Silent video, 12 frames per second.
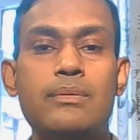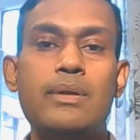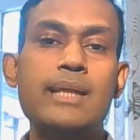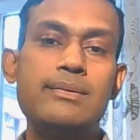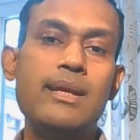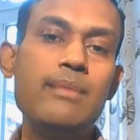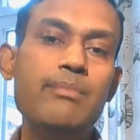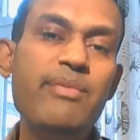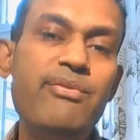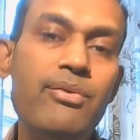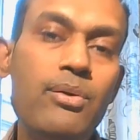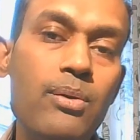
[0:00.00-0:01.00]
I said
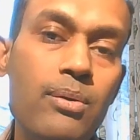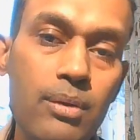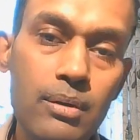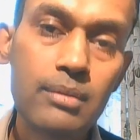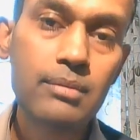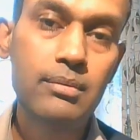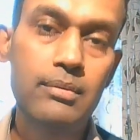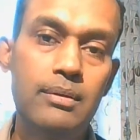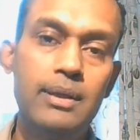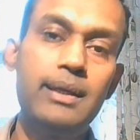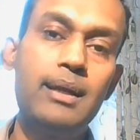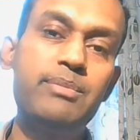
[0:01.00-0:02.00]
before,
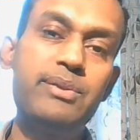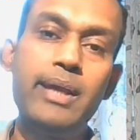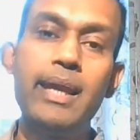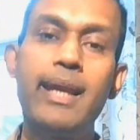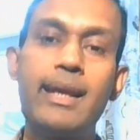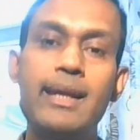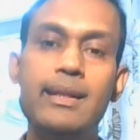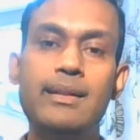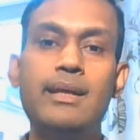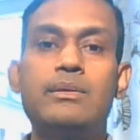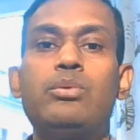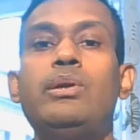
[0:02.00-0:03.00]
and I'm saying again,
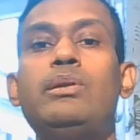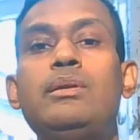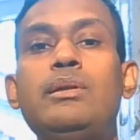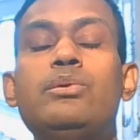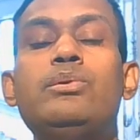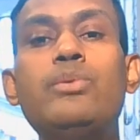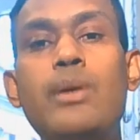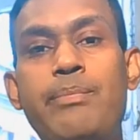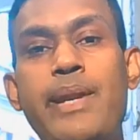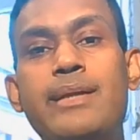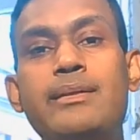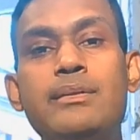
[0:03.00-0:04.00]
that when you do a
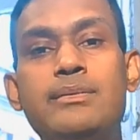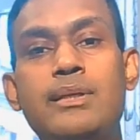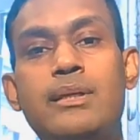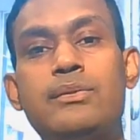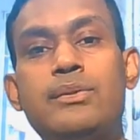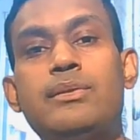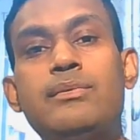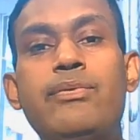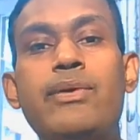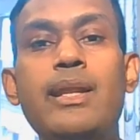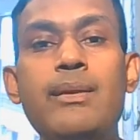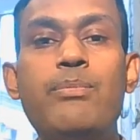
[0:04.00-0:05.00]
practice test, this is
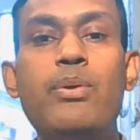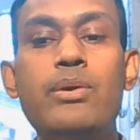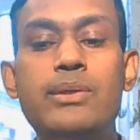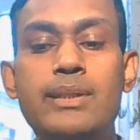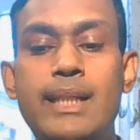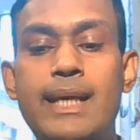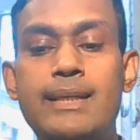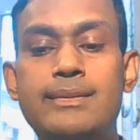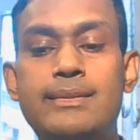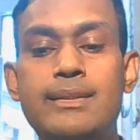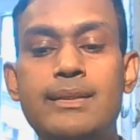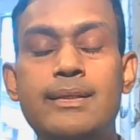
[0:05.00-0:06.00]
very important
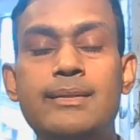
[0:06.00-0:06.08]
that